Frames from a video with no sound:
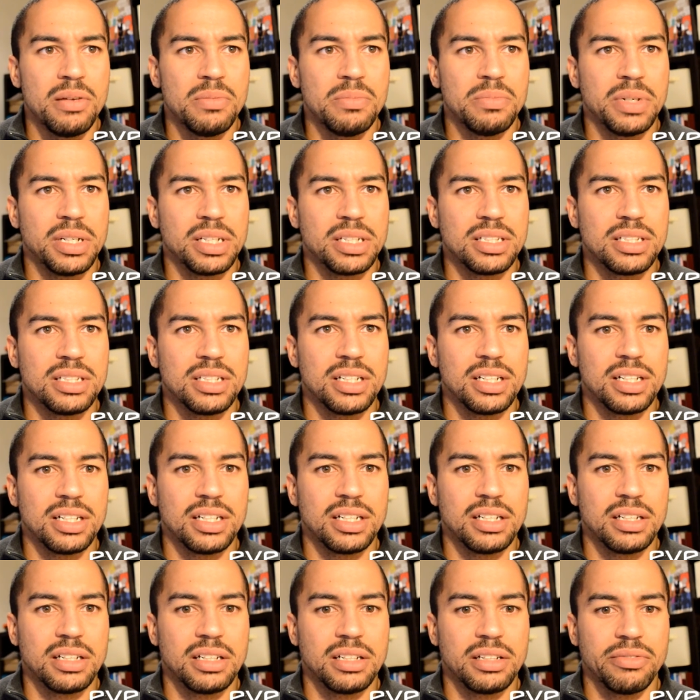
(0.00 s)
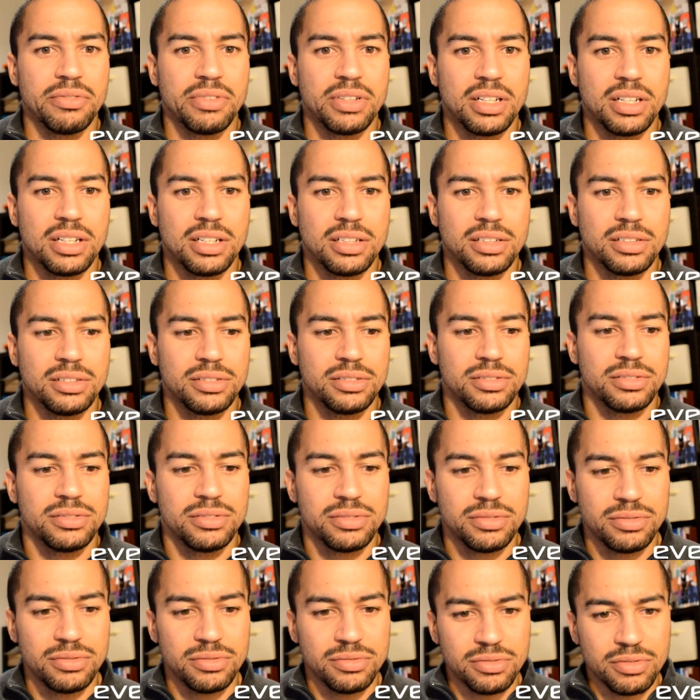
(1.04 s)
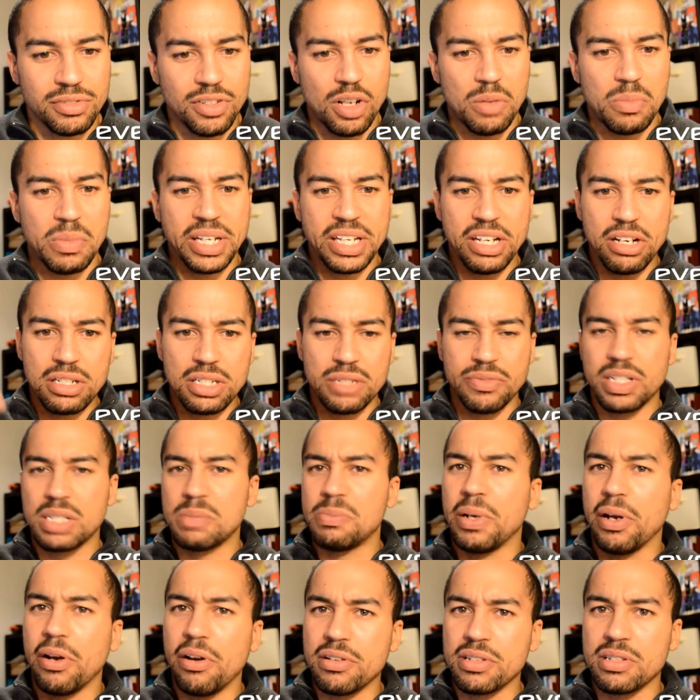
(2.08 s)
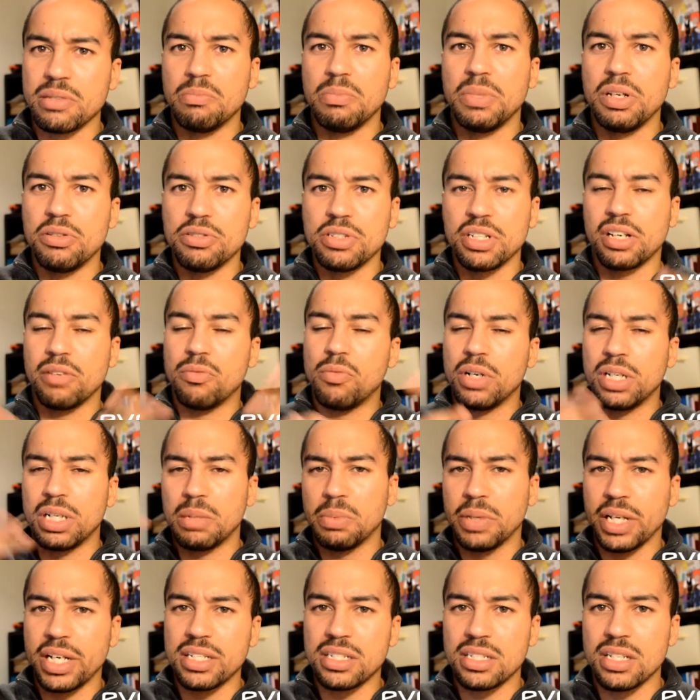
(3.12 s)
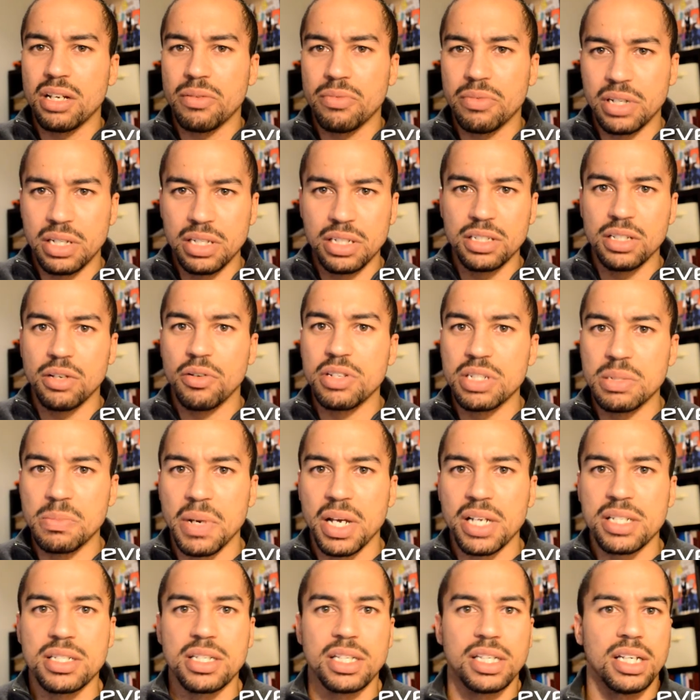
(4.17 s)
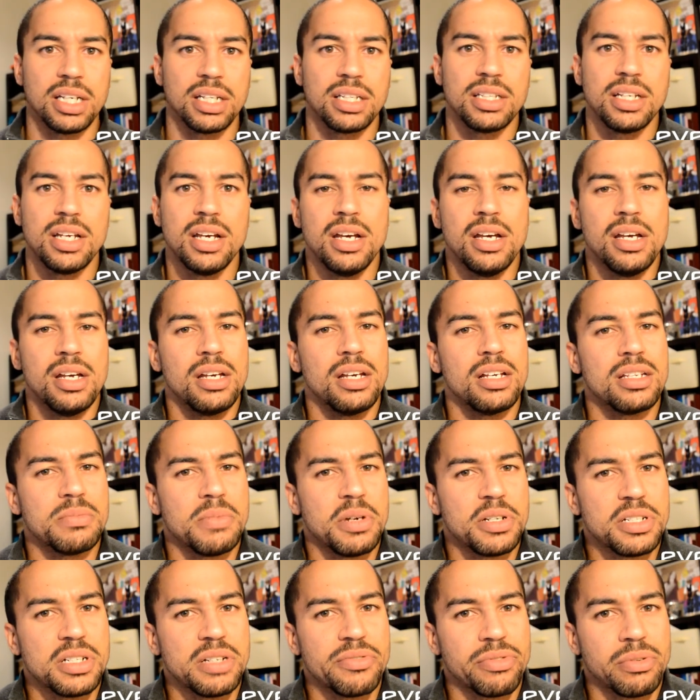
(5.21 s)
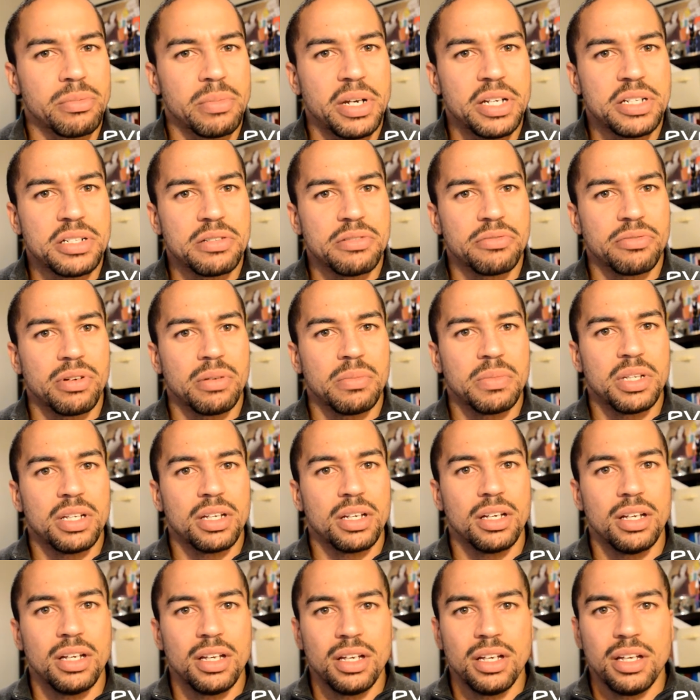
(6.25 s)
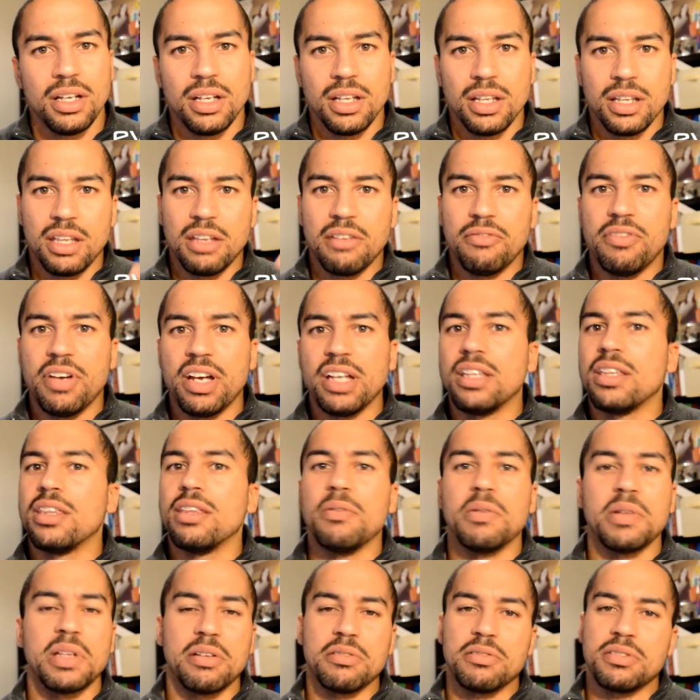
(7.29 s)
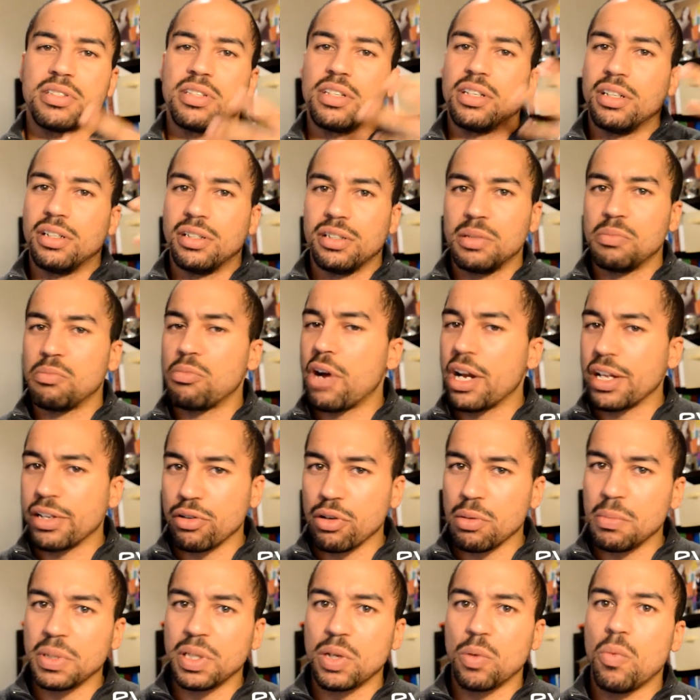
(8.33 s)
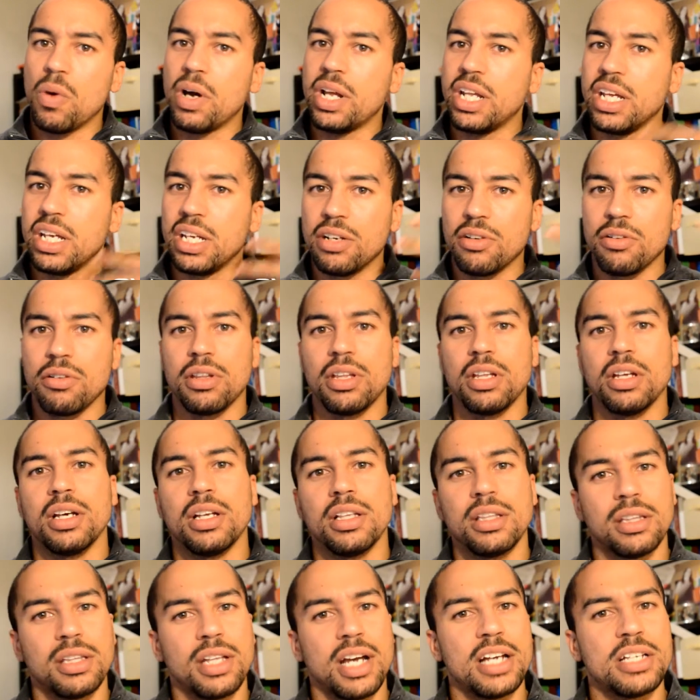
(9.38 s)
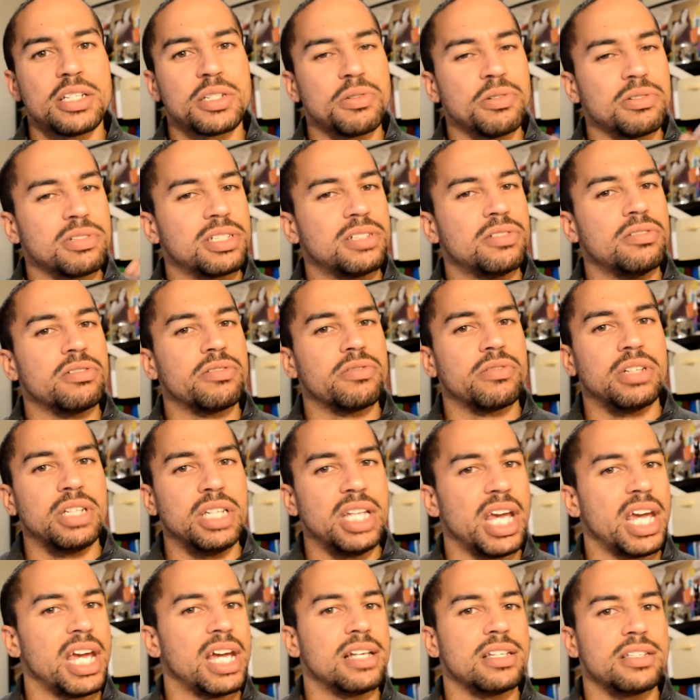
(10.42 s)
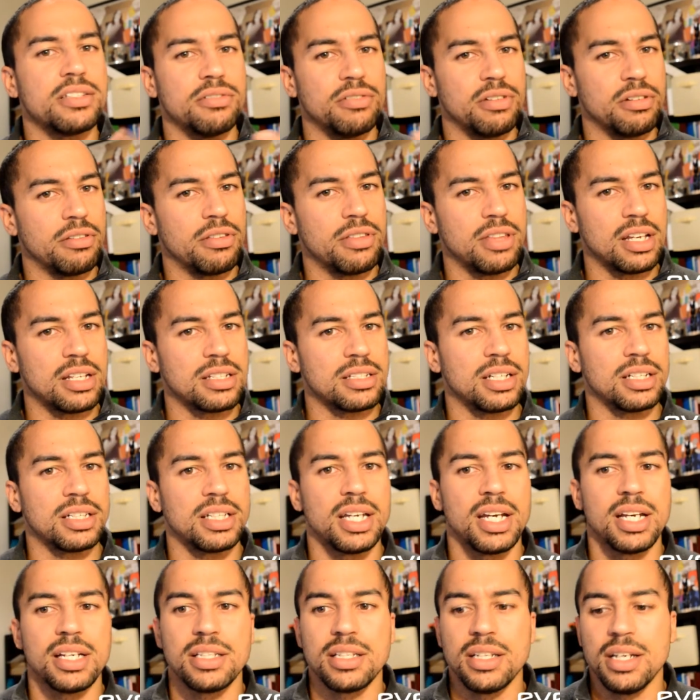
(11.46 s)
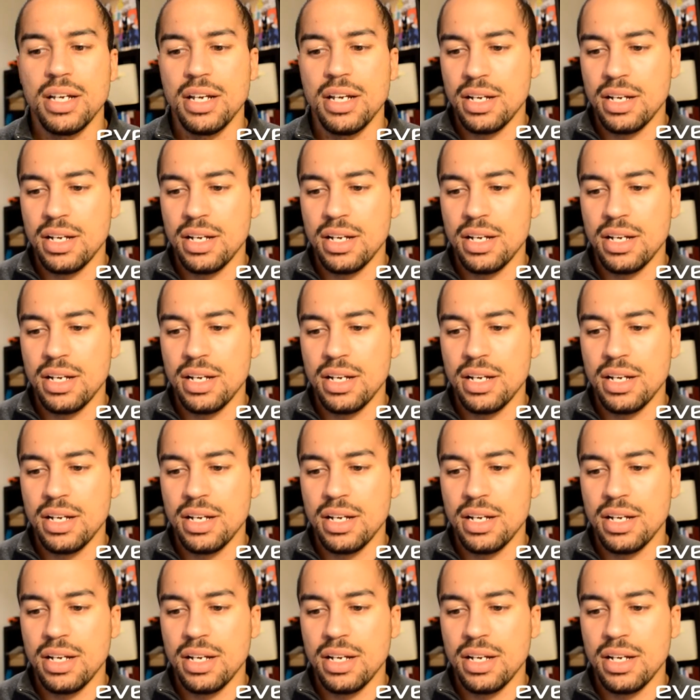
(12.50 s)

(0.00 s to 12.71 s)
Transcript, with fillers: But uh, if, uh, all my years of experience in music and when to play stuff, it is always best to get as much information from the the event, whether it's the, the bride and groom at the wedding or the high school students for the dance or other things like that,